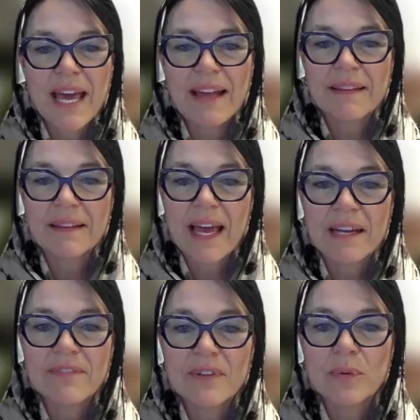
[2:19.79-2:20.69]
At the
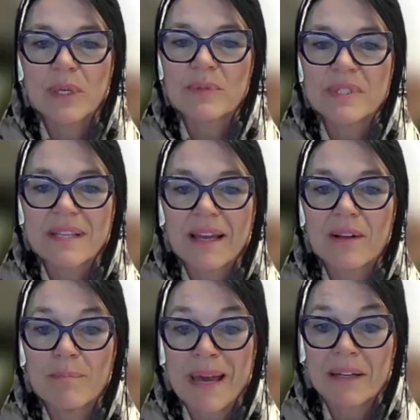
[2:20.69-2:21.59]
landfill, we
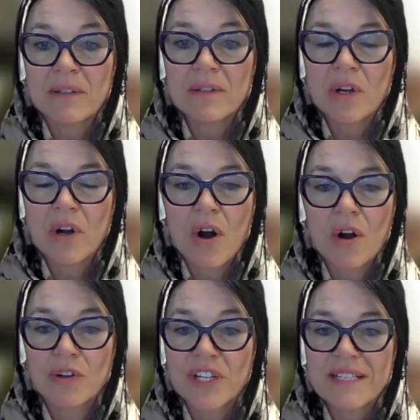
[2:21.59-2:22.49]
recycle metal,
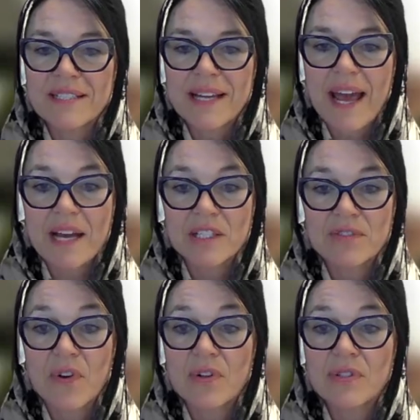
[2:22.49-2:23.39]
concrete,
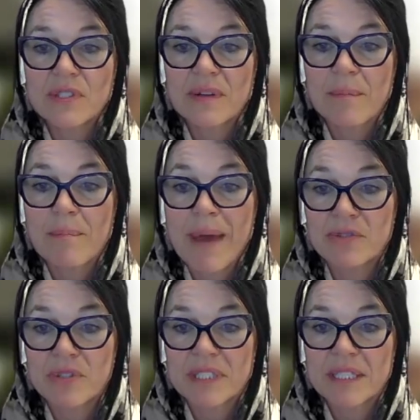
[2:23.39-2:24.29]
asphalt,
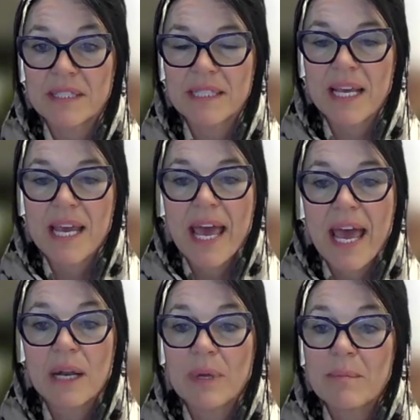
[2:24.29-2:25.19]
mattresses,
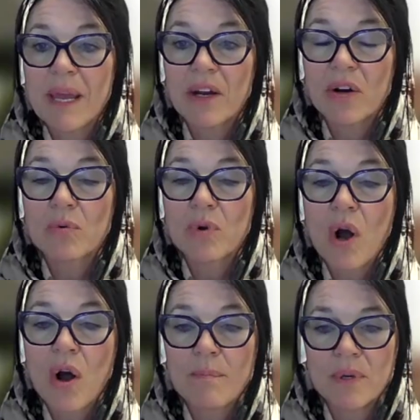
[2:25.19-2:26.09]
and we make our own
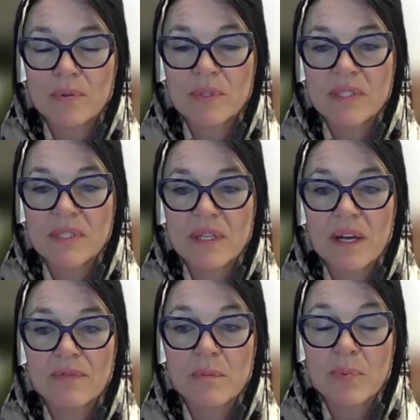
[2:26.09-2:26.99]
compost
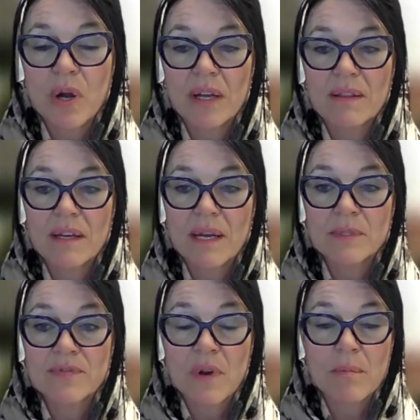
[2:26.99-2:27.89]
from product that
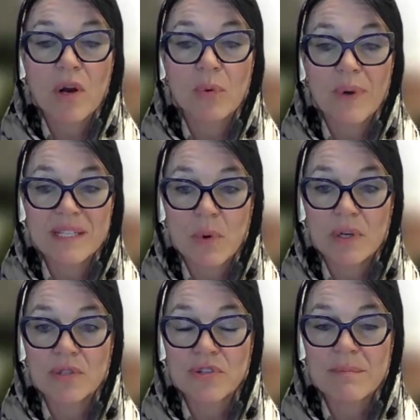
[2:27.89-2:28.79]
comes from our
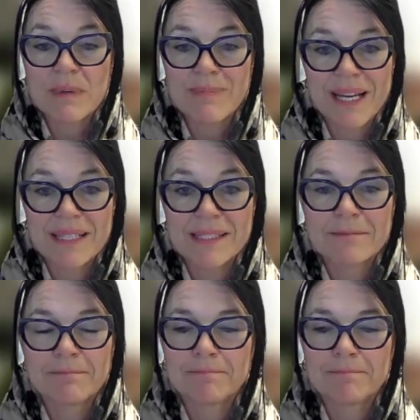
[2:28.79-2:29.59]
wastewater treatment plant.